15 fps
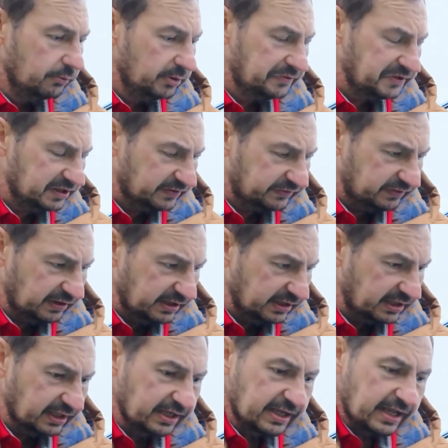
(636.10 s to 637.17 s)
with the
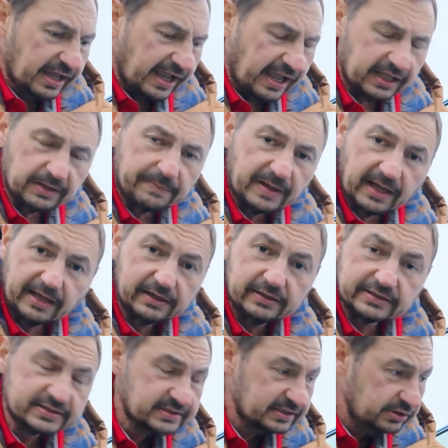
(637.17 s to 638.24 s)
acidic. And to be
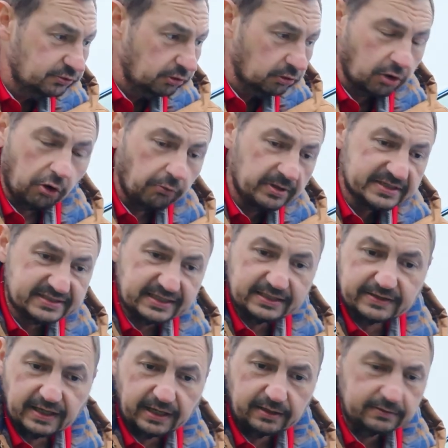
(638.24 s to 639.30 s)
honest, you don't always
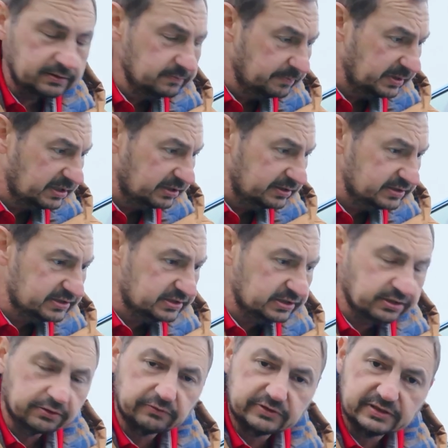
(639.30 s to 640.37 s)
need that, because,
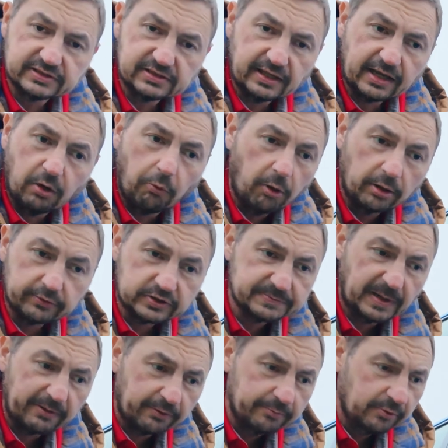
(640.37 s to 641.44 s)
just like a water
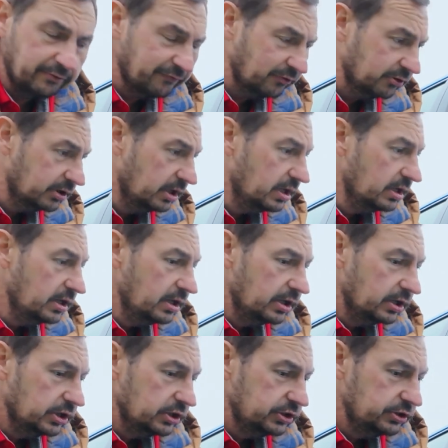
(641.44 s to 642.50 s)
spot remover,
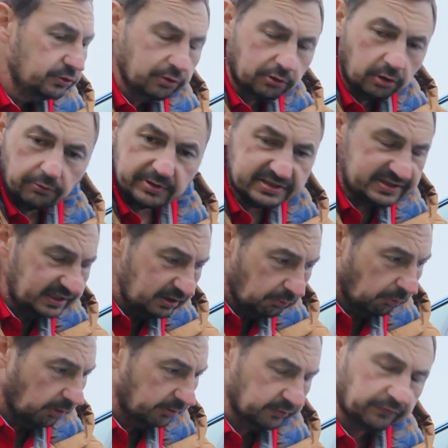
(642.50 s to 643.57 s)
you don't always need a
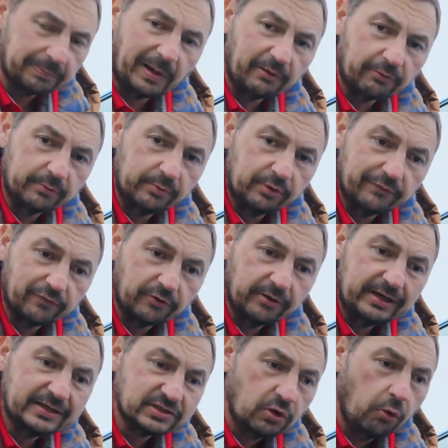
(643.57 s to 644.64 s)
water spot
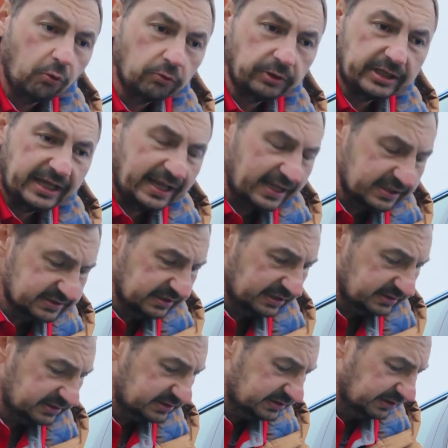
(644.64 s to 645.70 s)
remover. It's only as
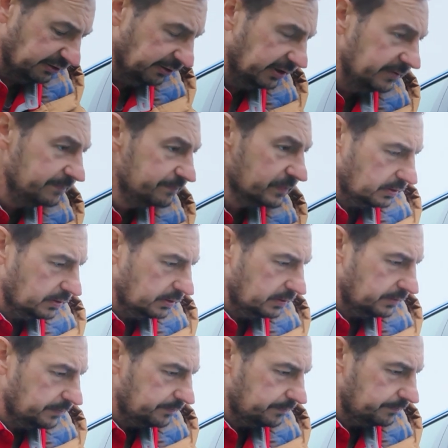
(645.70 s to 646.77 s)
necessary.
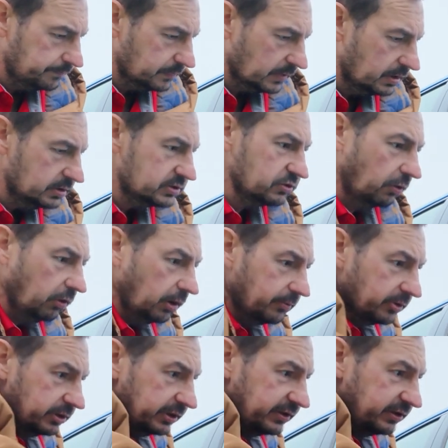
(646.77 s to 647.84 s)
So all I'm
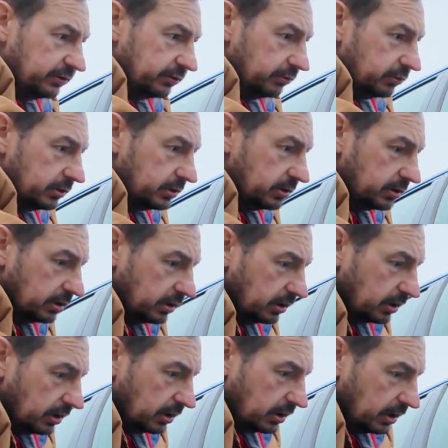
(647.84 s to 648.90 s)
going to do,
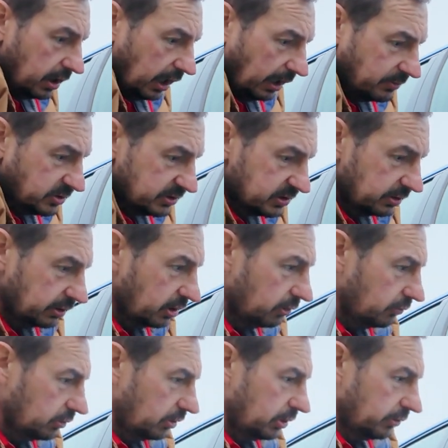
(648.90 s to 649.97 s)
I'm just going to
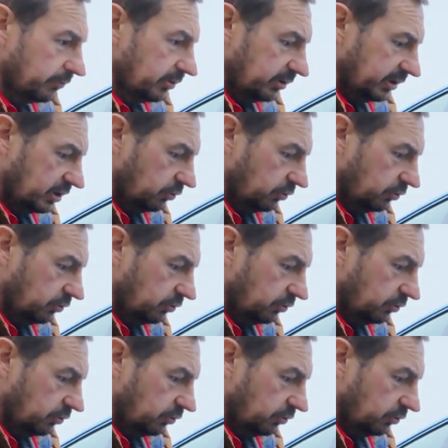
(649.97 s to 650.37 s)
go along really